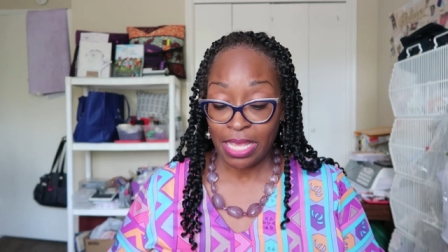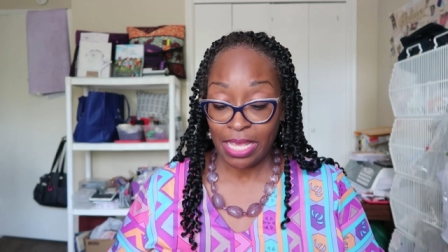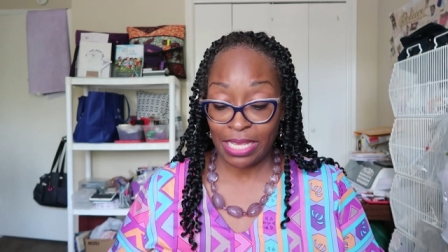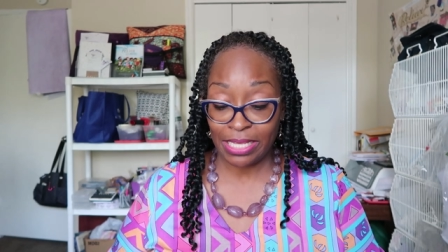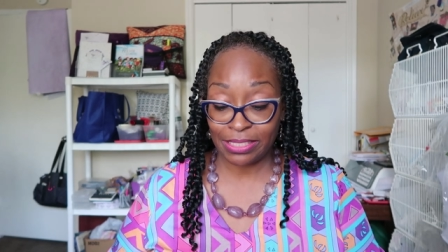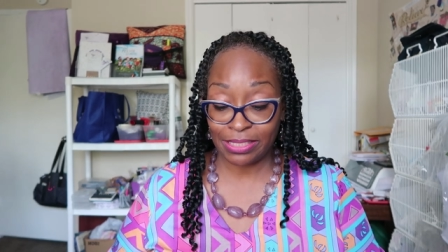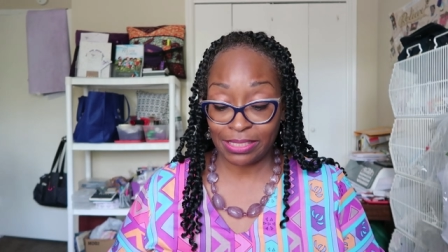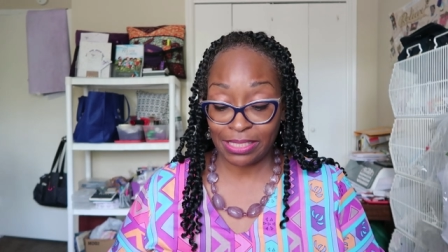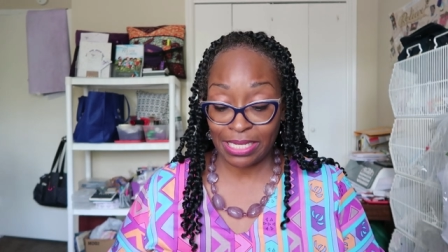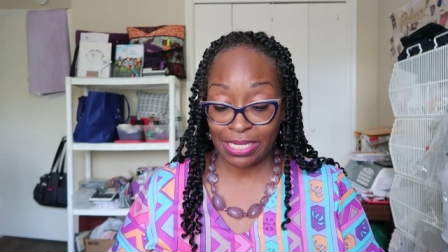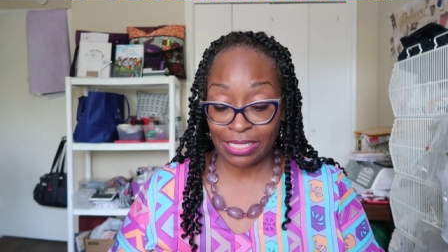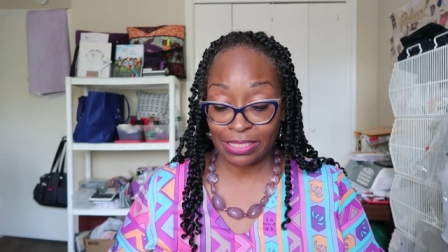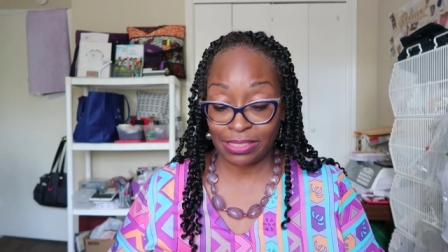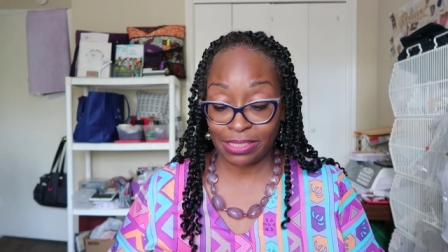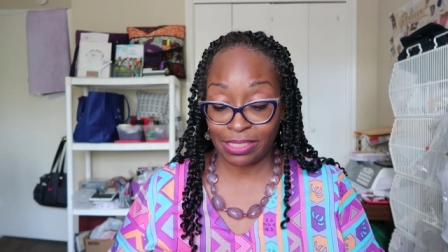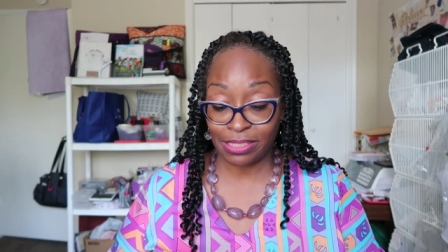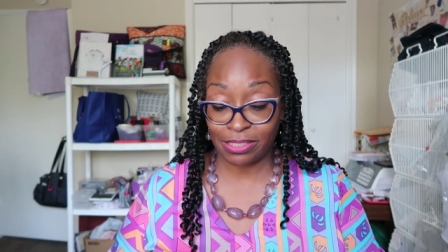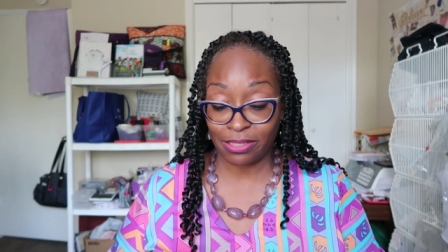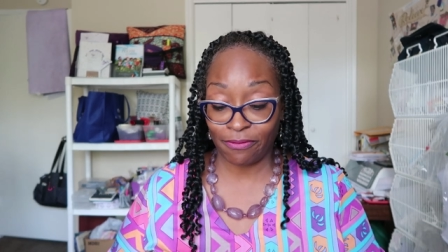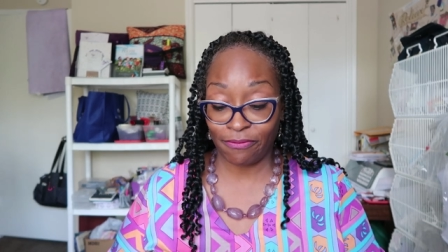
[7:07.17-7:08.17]
it says
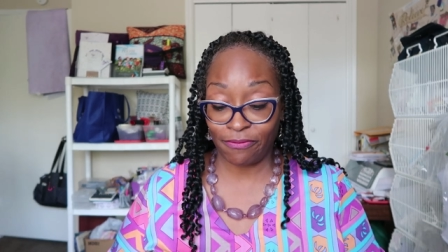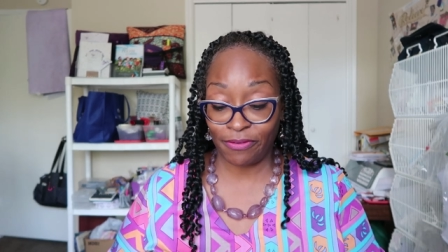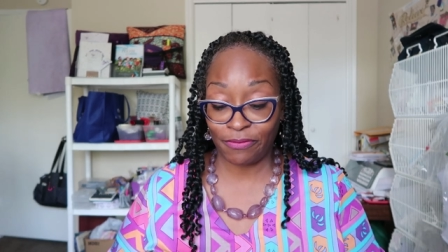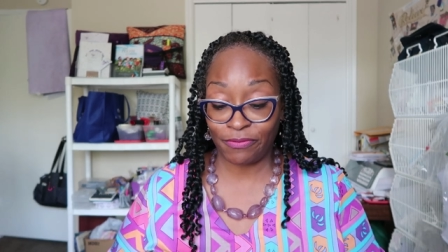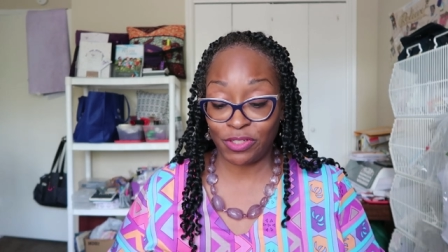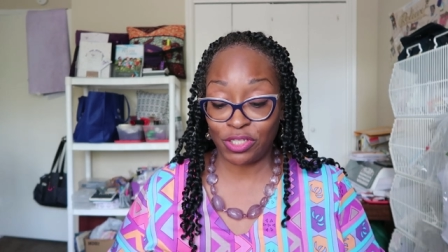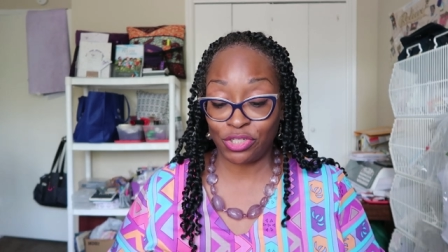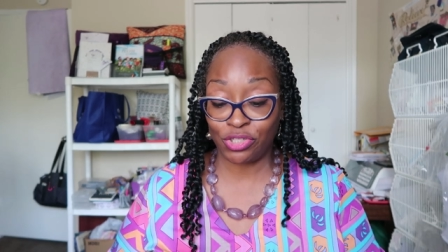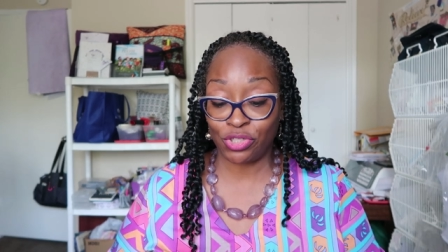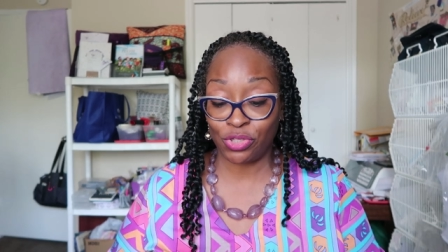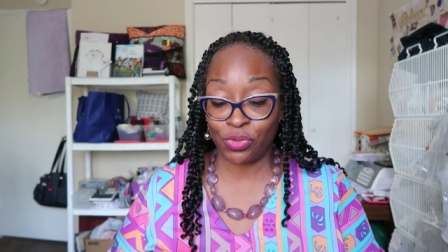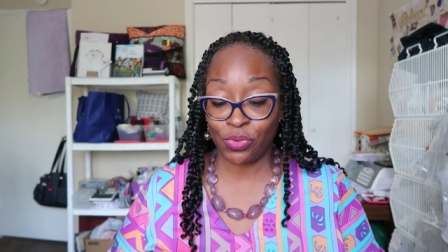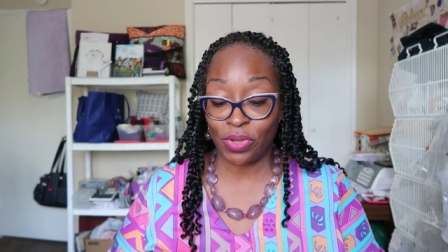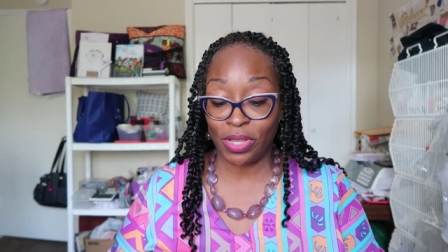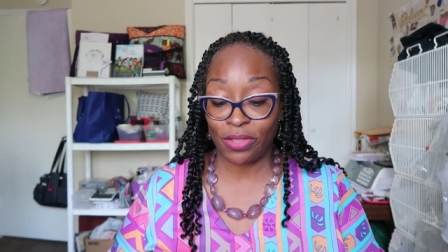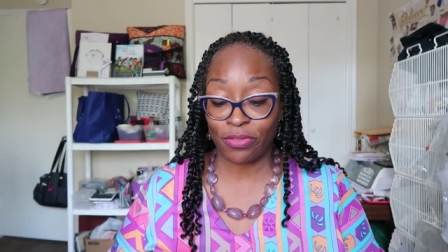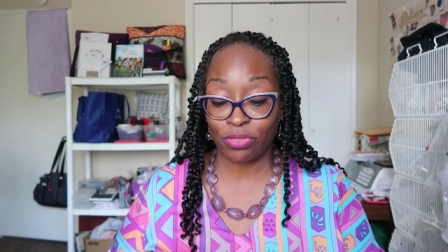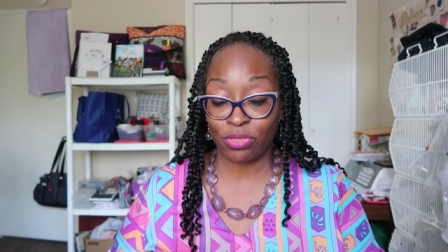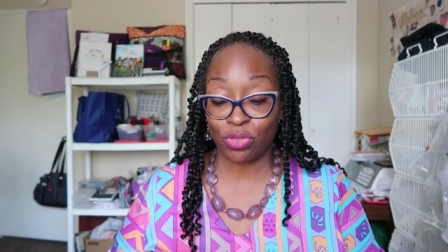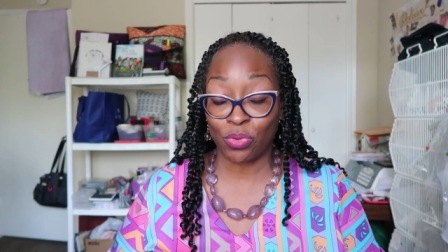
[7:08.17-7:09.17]
is a 52
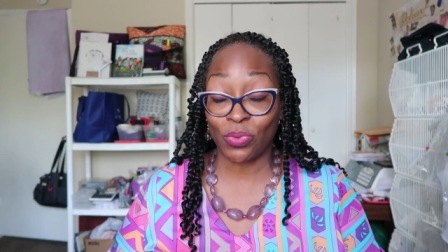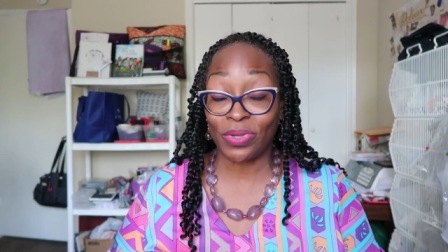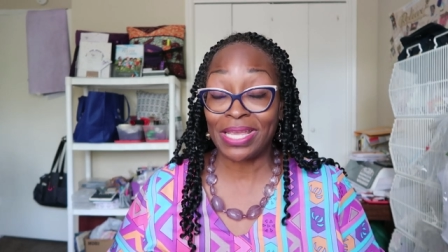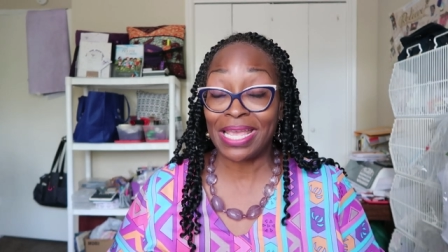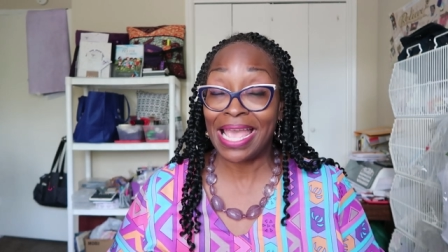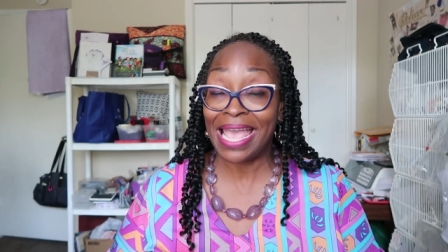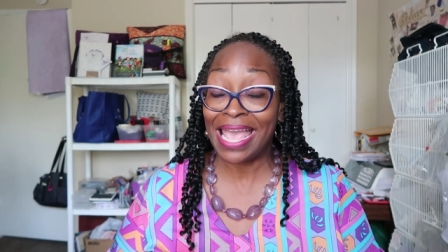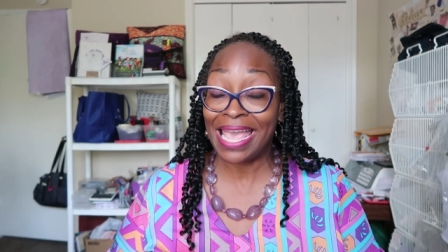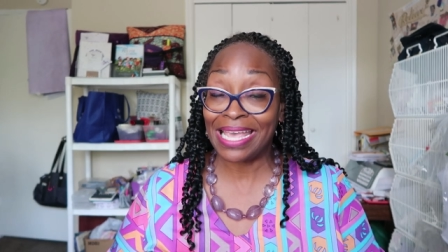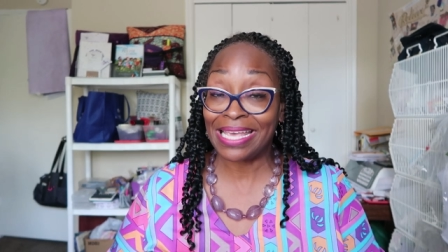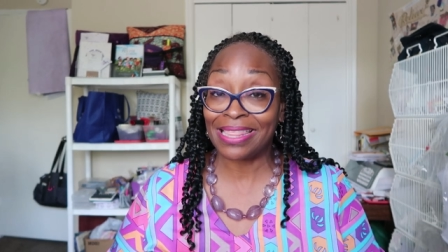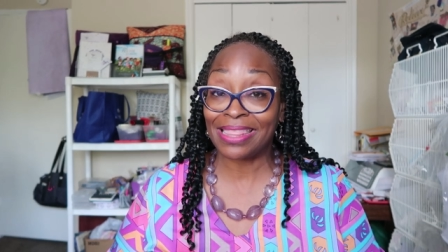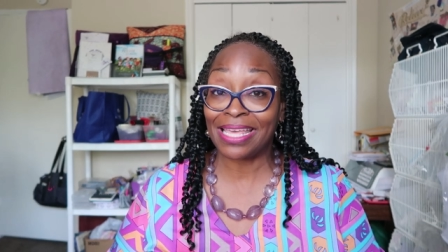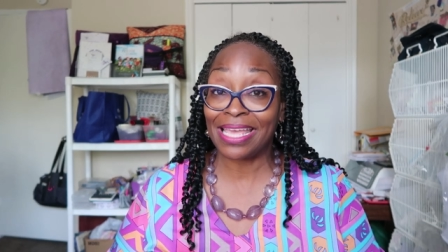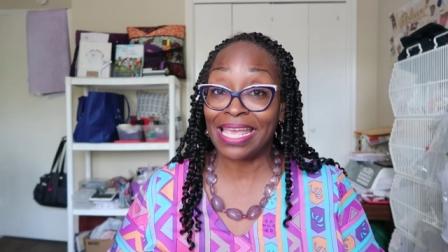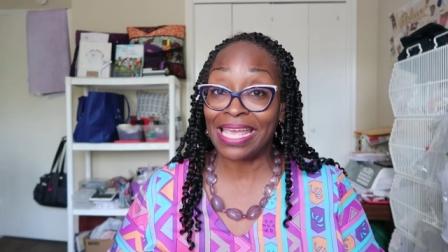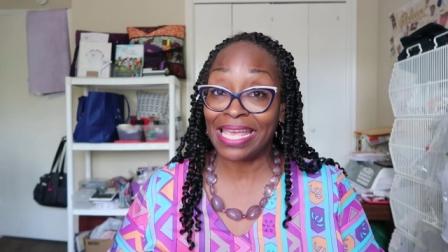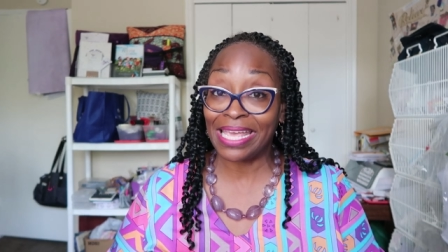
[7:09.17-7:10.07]
and 3 8